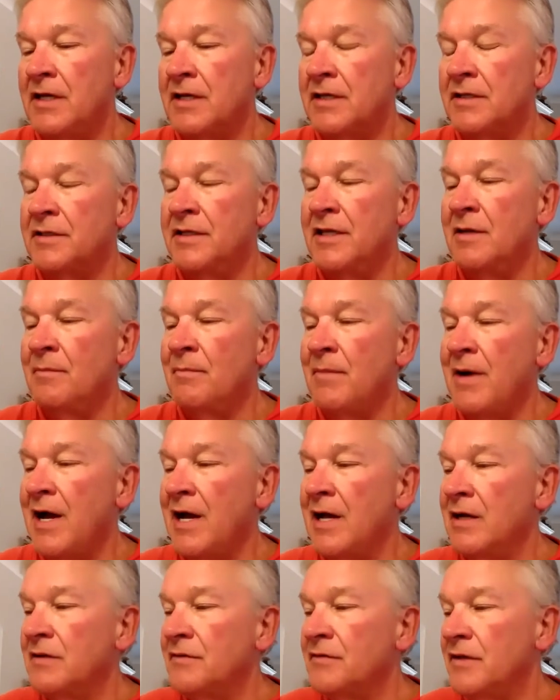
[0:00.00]

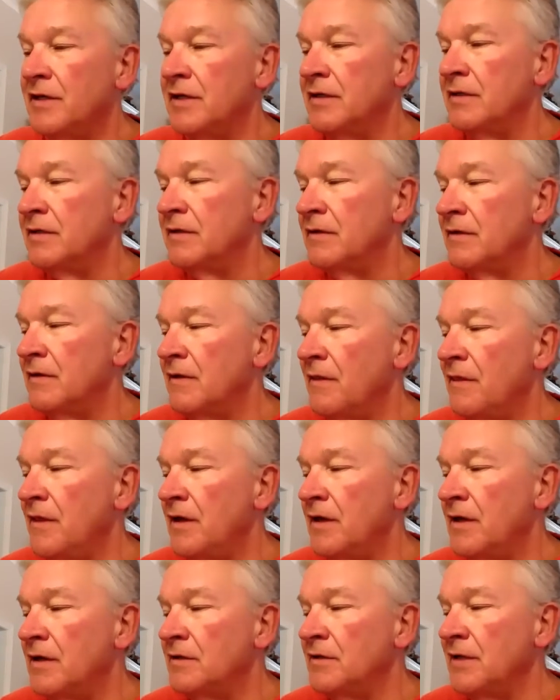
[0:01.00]
Nehemiah,
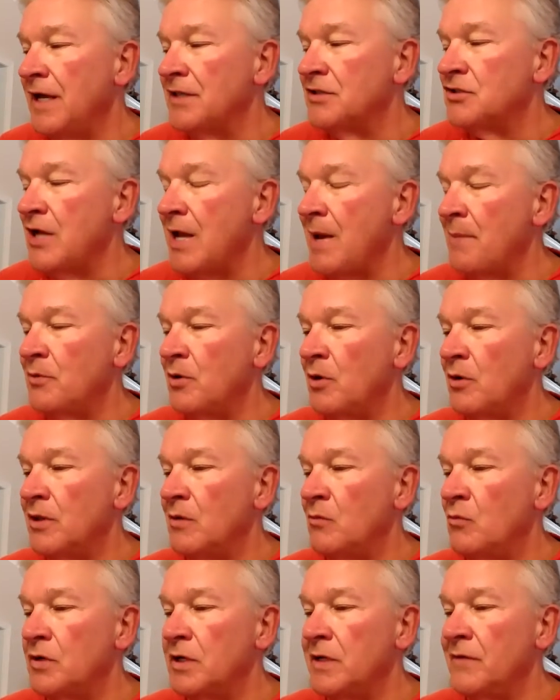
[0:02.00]
the ninth chapter, and
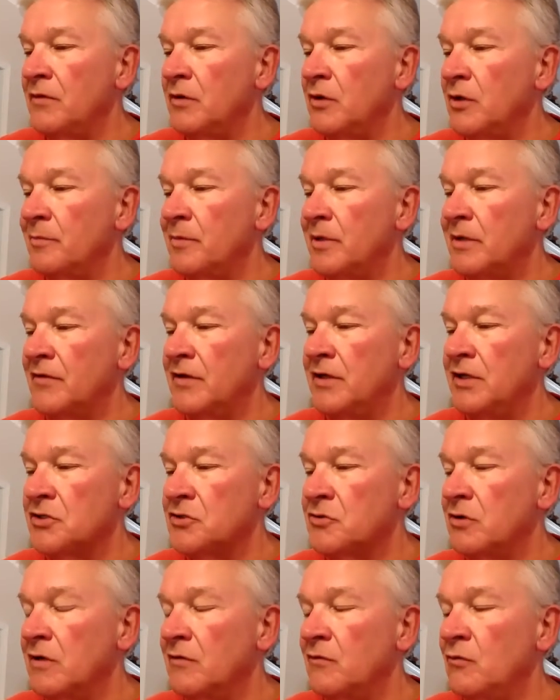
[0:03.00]
then we'll give a little bit of a
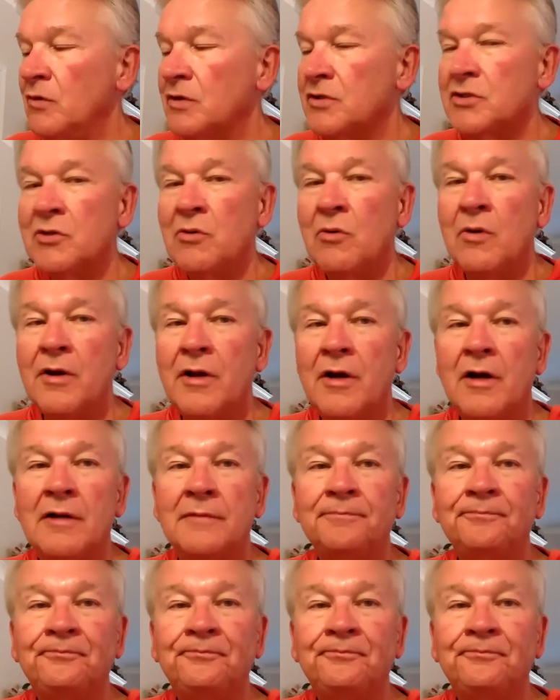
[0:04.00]
history of what's going on.